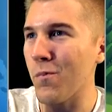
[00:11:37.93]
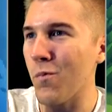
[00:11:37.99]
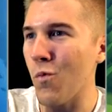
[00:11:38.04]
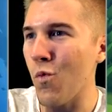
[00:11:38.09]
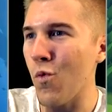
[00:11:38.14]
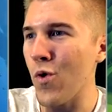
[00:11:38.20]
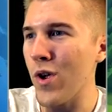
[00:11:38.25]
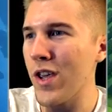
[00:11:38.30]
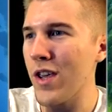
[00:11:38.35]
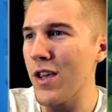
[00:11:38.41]

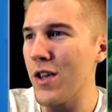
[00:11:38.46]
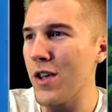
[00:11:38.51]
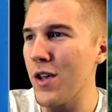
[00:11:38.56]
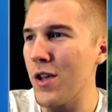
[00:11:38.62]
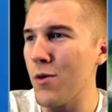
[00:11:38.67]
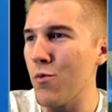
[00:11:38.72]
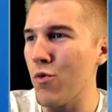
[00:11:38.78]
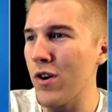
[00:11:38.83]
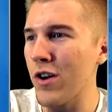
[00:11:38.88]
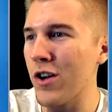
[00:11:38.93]

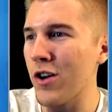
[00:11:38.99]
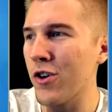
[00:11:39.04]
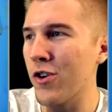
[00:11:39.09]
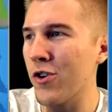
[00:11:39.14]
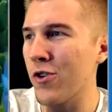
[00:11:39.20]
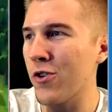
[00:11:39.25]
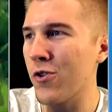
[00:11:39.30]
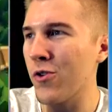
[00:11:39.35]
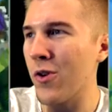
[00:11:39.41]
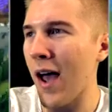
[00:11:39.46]
we
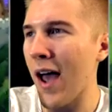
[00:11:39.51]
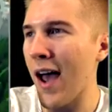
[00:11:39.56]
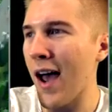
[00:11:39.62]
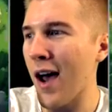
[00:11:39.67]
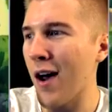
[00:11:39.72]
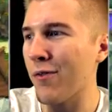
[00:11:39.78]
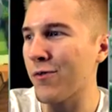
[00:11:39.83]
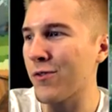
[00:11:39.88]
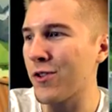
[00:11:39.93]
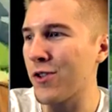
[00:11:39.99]
will
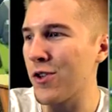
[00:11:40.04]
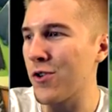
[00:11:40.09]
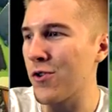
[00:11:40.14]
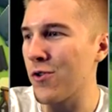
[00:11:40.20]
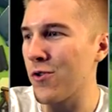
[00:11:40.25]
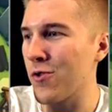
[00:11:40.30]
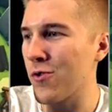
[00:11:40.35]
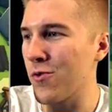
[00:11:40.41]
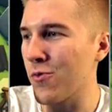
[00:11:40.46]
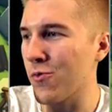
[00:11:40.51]
have
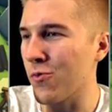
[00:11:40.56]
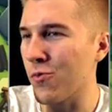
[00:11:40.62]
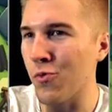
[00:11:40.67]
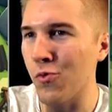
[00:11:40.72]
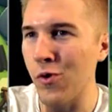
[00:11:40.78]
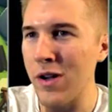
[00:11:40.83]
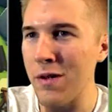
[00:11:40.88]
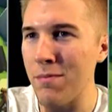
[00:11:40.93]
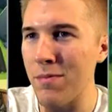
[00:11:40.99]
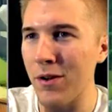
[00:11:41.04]
to
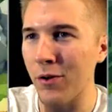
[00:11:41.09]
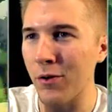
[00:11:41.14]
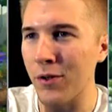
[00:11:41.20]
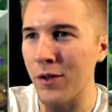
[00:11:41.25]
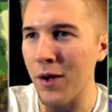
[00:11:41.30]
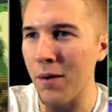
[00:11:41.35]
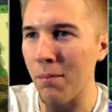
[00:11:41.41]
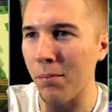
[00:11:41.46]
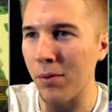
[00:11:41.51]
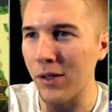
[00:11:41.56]
rebuild
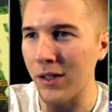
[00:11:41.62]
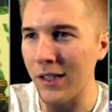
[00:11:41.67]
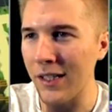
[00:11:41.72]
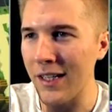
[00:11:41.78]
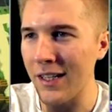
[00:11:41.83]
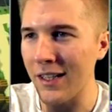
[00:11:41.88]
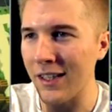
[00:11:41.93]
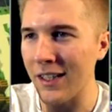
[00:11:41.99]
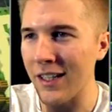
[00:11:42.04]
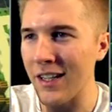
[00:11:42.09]

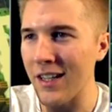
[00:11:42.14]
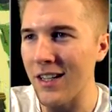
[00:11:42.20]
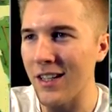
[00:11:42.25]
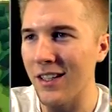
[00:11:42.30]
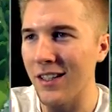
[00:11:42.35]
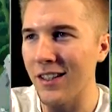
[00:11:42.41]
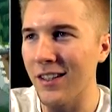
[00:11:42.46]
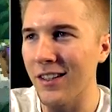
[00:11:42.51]
completely.